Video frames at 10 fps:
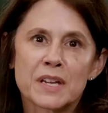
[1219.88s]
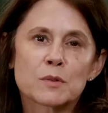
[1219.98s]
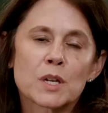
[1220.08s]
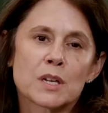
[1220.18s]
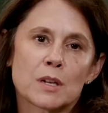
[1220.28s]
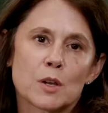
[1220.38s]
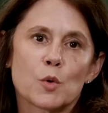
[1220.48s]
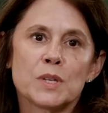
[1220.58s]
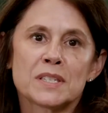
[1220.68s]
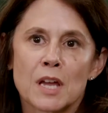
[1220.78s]
as
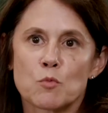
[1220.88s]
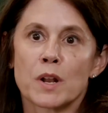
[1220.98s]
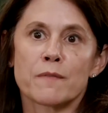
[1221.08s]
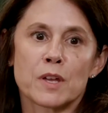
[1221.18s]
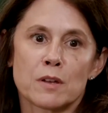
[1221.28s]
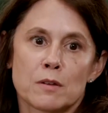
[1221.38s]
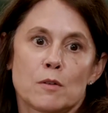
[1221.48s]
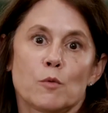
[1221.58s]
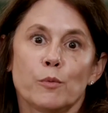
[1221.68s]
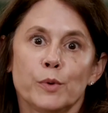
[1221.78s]
we said, one of the
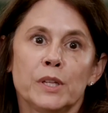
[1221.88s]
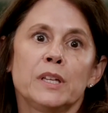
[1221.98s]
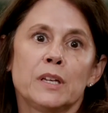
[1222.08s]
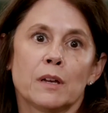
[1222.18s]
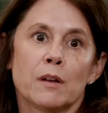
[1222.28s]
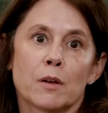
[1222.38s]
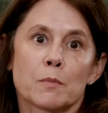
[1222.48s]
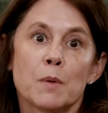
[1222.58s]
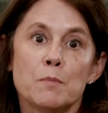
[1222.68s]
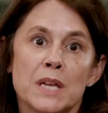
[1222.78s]
really
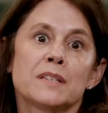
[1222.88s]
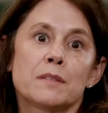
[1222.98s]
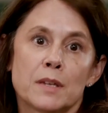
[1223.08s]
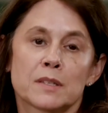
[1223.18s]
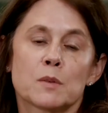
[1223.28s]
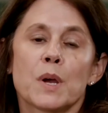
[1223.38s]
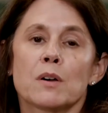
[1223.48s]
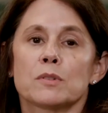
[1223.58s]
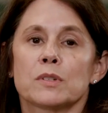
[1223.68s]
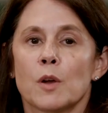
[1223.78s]
amazing things about